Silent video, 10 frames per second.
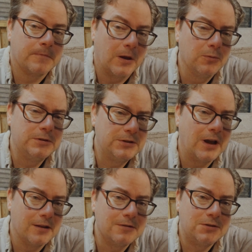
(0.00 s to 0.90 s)
it was
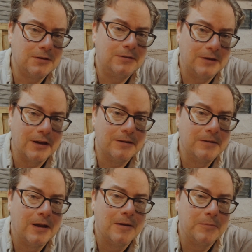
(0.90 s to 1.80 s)
challenging, yeah,
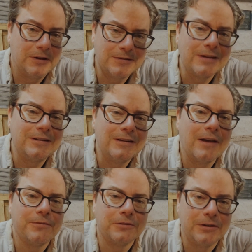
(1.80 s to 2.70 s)
because I didn't
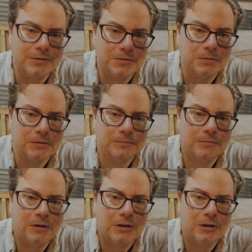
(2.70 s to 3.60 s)
have the right tool.
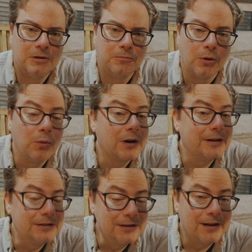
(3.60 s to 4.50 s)
But what
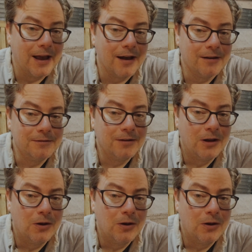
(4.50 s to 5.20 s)
I did have